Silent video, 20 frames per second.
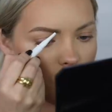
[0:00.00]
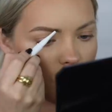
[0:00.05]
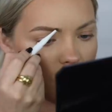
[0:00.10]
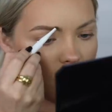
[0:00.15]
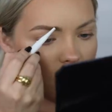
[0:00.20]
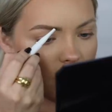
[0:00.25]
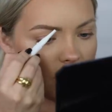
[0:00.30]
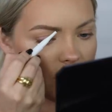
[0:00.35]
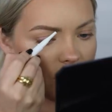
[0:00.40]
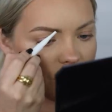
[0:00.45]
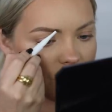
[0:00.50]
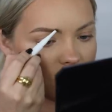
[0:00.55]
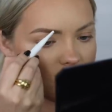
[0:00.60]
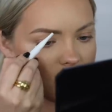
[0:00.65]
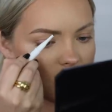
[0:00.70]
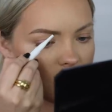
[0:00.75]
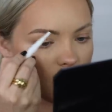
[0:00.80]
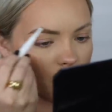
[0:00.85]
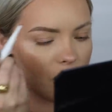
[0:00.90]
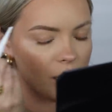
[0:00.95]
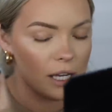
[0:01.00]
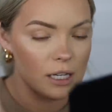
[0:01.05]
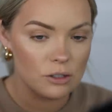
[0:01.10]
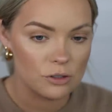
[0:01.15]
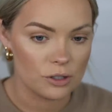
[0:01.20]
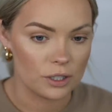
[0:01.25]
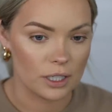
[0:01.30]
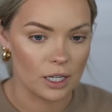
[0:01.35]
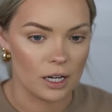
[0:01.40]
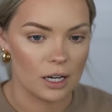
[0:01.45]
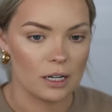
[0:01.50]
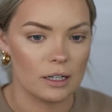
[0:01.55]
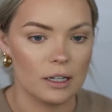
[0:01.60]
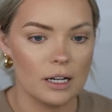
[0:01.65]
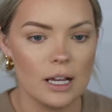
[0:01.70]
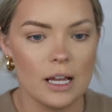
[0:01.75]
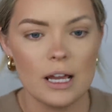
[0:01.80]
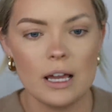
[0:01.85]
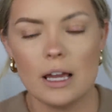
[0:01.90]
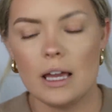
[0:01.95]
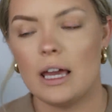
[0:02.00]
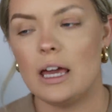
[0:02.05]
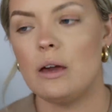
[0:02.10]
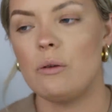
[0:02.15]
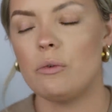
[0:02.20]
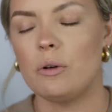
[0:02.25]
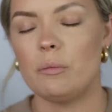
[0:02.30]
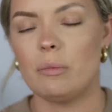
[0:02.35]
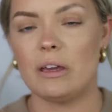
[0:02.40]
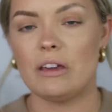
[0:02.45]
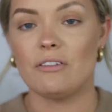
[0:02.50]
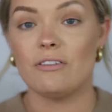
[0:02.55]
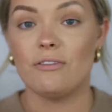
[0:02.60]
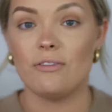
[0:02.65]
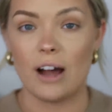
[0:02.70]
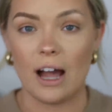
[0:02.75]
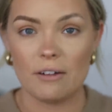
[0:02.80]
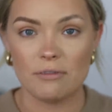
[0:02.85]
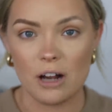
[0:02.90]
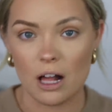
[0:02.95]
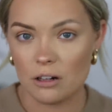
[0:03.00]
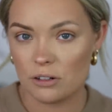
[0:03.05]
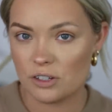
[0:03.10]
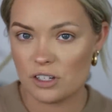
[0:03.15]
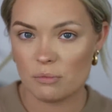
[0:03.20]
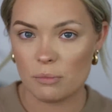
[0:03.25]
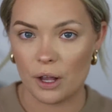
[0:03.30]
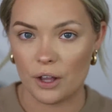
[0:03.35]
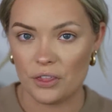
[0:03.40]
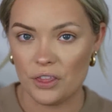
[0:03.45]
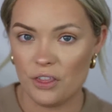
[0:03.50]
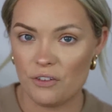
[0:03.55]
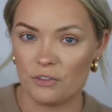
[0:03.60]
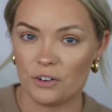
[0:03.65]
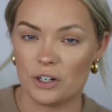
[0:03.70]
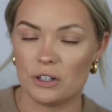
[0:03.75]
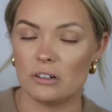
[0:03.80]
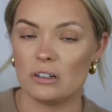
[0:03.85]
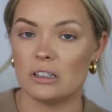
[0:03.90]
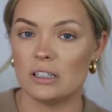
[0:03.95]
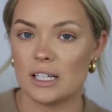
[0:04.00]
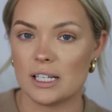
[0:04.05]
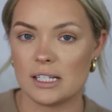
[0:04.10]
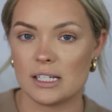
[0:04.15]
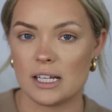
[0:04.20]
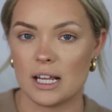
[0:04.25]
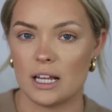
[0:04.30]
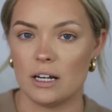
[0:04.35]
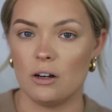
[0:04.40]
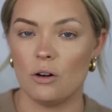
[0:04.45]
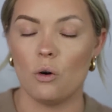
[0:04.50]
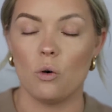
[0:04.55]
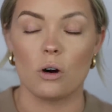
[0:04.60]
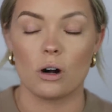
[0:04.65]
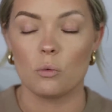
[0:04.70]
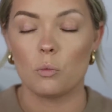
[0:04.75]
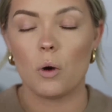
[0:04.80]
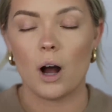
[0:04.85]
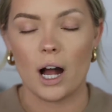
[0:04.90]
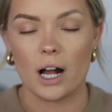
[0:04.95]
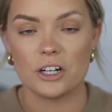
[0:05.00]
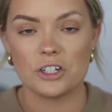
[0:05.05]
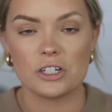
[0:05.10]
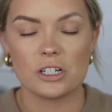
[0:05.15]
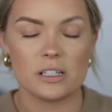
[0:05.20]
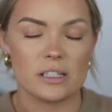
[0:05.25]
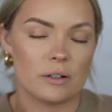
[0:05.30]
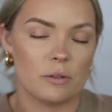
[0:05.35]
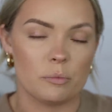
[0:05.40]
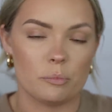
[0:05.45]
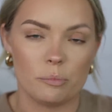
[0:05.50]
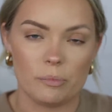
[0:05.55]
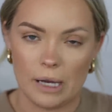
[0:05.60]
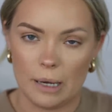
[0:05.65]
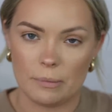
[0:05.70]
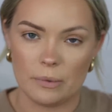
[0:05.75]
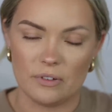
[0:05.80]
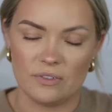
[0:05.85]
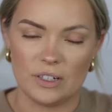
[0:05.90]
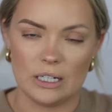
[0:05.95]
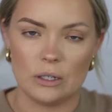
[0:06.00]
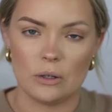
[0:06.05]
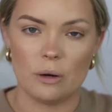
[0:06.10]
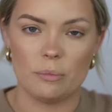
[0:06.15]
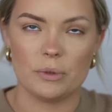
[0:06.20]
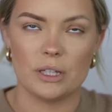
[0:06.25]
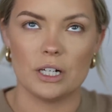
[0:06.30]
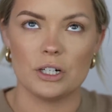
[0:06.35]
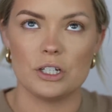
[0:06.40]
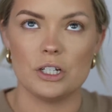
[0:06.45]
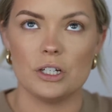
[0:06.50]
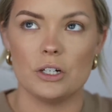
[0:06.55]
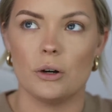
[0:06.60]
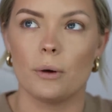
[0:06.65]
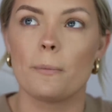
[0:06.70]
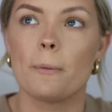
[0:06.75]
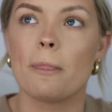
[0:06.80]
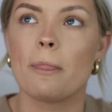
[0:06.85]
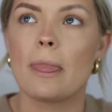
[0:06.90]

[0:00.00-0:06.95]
But if I did a Patreon, it would be $5 a month for you to listen or watch, because I would pop a video up there too.